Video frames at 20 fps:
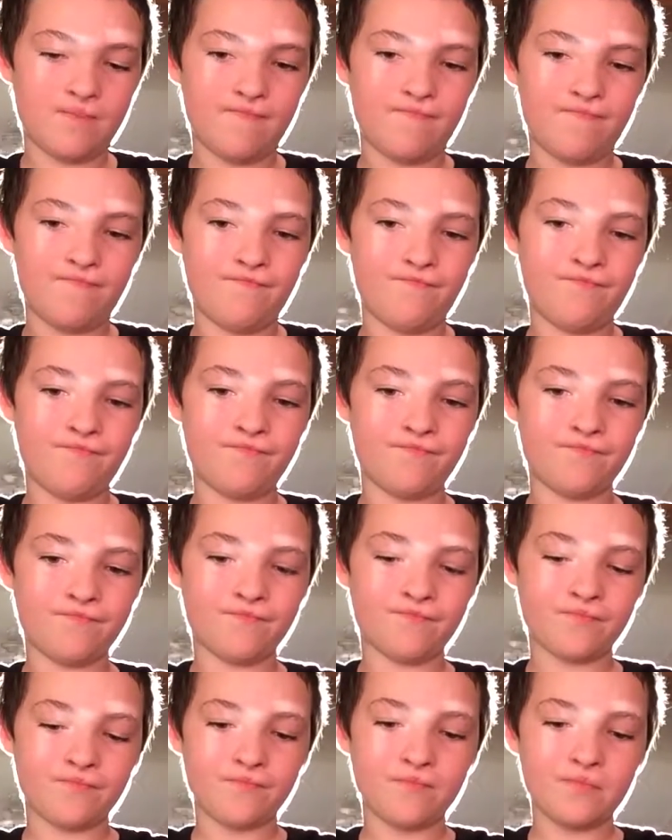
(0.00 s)

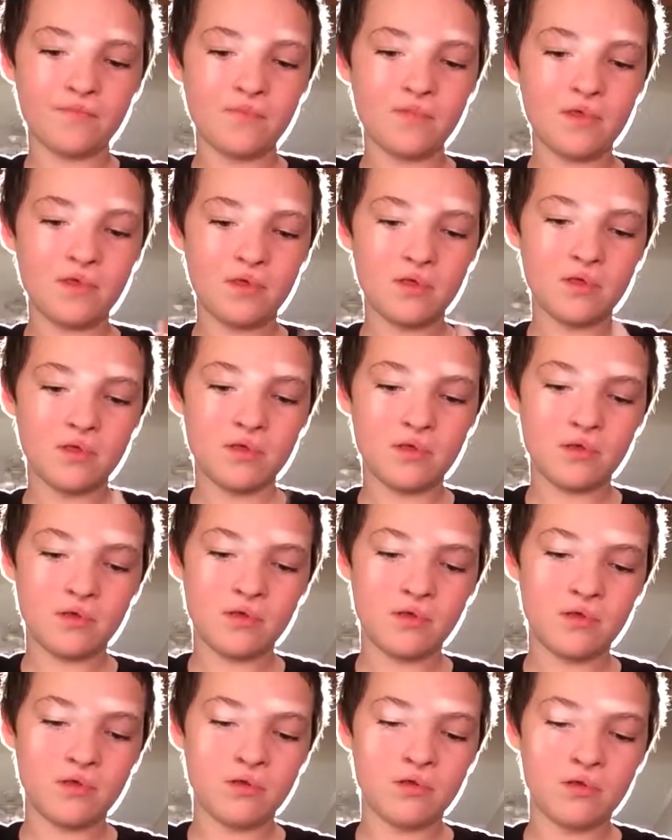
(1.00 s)

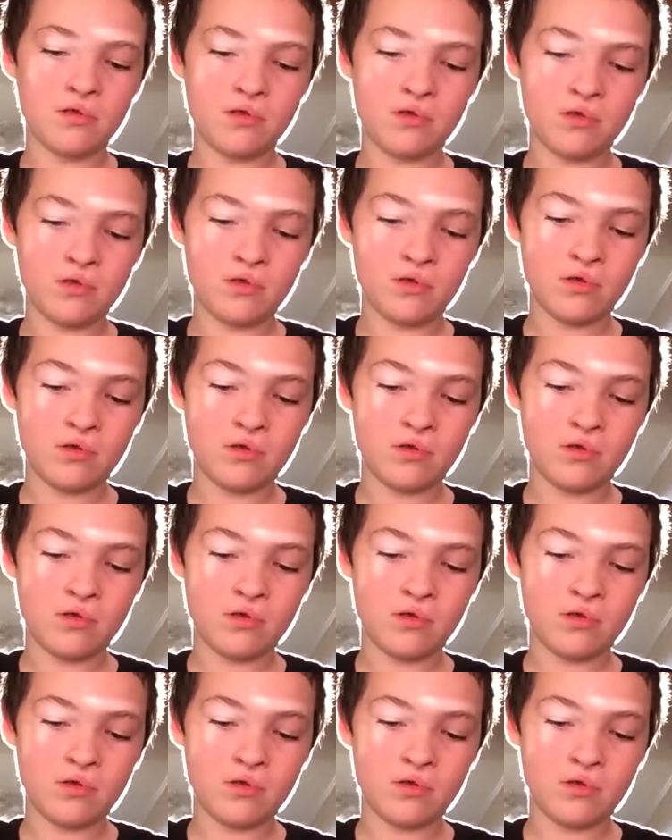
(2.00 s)
No one is speaking in this clip.